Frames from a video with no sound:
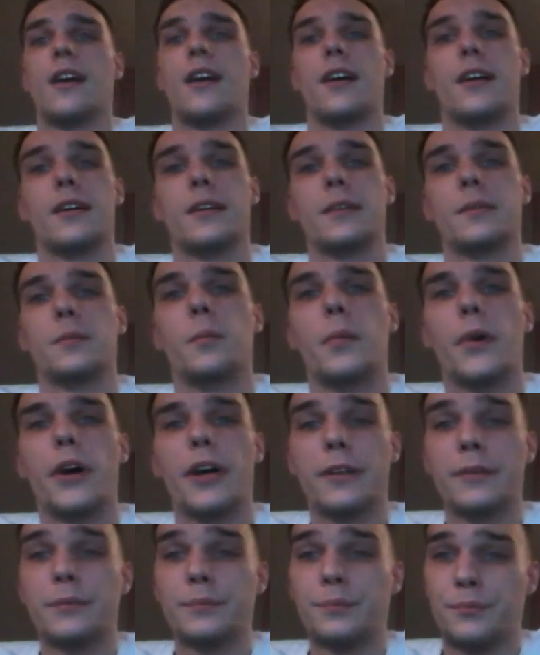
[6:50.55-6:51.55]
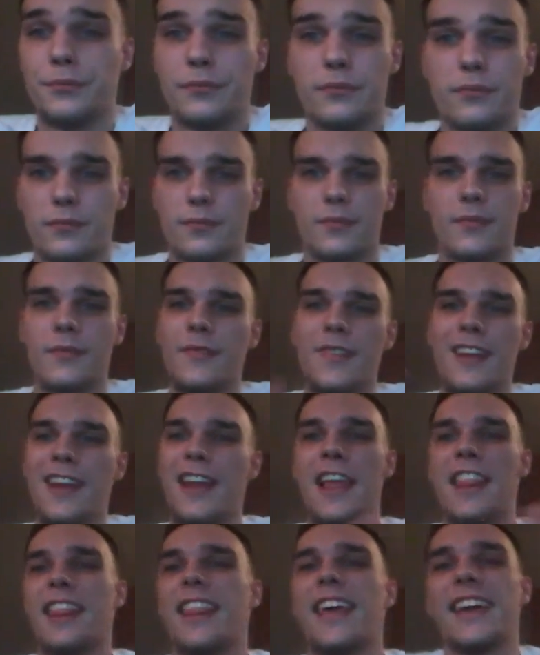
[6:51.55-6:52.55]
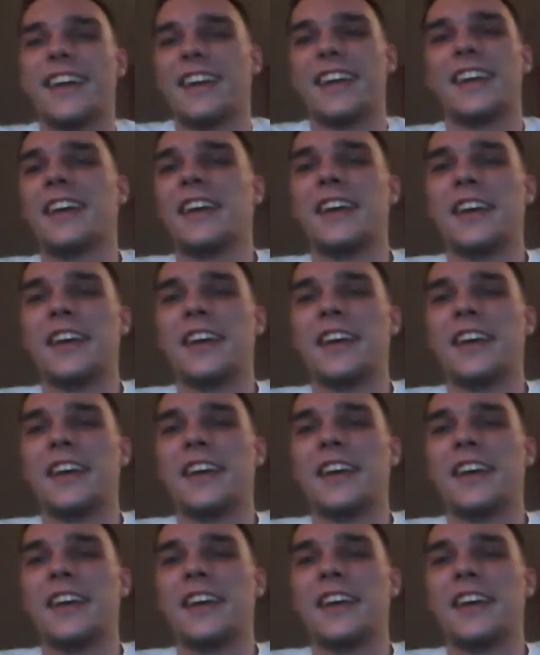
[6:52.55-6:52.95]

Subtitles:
But like,